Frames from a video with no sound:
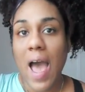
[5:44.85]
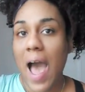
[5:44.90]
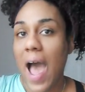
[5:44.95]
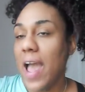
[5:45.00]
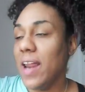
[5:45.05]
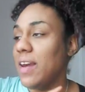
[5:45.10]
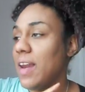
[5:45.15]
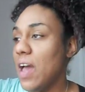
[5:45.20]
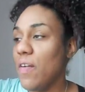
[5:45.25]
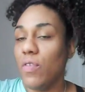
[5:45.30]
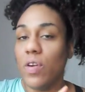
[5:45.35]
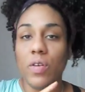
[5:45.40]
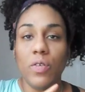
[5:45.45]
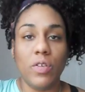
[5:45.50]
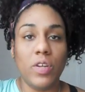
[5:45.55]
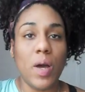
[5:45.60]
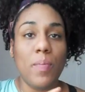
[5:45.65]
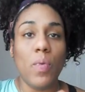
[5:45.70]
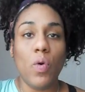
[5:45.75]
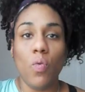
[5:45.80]
I never,
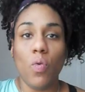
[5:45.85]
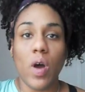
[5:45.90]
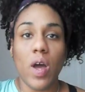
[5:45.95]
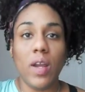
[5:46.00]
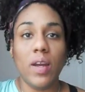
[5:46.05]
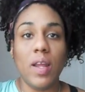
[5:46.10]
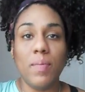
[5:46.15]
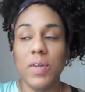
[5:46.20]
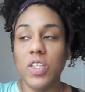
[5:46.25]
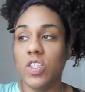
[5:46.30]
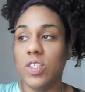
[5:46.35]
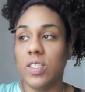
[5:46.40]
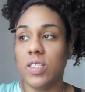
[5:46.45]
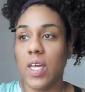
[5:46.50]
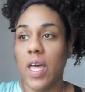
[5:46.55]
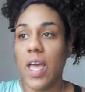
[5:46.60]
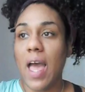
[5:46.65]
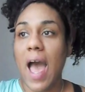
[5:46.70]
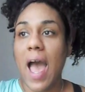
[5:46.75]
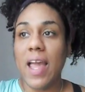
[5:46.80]
number one, let me just
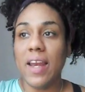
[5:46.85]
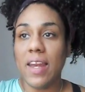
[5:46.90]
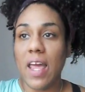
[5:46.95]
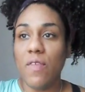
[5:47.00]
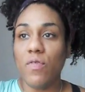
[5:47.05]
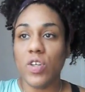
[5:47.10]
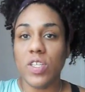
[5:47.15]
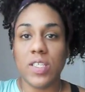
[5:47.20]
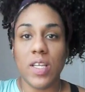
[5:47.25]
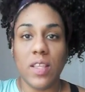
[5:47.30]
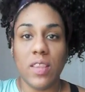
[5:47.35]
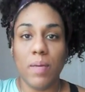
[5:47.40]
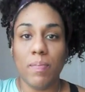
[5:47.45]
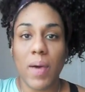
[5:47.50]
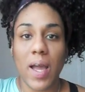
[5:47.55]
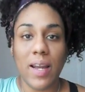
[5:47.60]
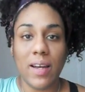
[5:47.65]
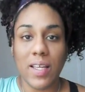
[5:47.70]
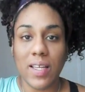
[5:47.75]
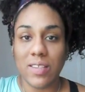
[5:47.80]
say, I never said that
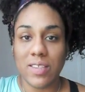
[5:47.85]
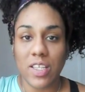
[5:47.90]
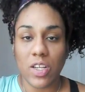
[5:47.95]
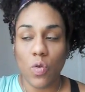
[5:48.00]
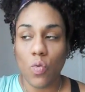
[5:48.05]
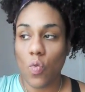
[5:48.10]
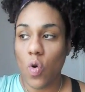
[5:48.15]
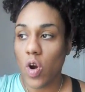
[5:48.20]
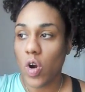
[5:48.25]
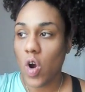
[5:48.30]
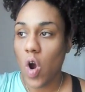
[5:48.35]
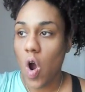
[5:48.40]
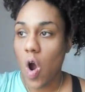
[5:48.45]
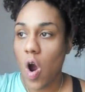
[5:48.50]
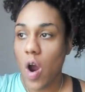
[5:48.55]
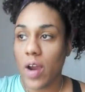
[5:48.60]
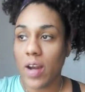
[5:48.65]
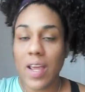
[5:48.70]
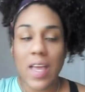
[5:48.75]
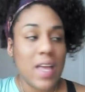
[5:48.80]
my leak didn't work
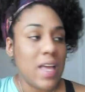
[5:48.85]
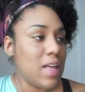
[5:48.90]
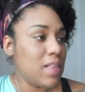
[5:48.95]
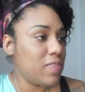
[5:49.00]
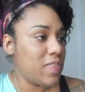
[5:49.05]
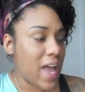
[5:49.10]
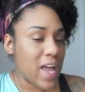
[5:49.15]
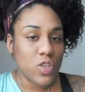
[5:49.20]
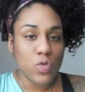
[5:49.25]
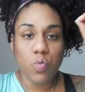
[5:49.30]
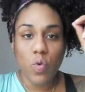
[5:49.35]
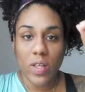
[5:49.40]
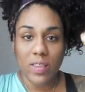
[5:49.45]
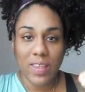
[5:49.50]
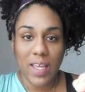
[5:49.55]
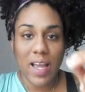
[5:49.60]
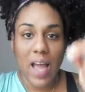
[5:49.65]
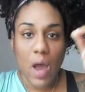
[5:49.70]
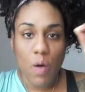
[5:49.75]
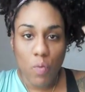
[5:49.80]
hard. That's one
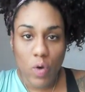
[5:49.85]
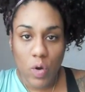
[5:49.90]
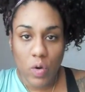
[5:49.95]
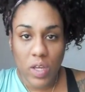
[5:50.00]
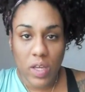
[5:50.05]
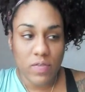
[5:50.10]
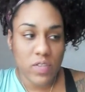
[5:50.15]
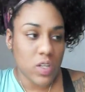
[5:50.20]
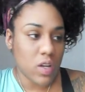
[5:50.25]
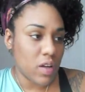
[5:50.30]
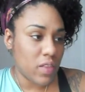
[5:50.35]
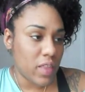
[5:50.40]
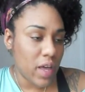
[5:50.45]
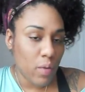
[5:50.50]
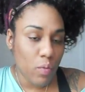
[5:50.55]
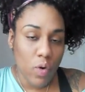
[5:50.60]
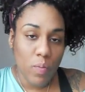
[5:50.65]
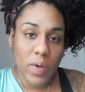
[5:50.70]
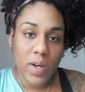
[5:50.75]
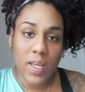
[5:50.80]
thing I will give to her.
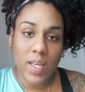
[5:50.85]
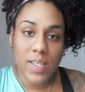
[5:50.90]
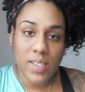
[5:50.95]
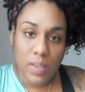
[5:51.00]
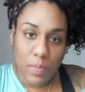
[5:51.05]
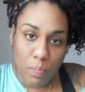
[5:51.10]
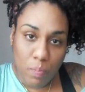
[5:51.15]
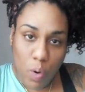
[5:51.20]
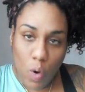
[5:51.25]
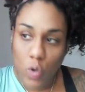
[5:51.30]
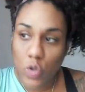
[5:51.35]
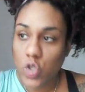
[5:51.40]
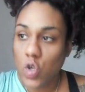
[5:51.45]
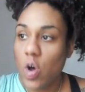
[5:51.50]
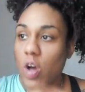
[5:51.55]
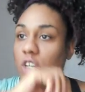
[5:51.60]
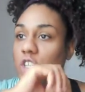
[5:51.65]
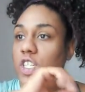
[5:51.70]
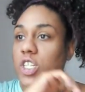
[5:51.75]
That woman is a bulldog.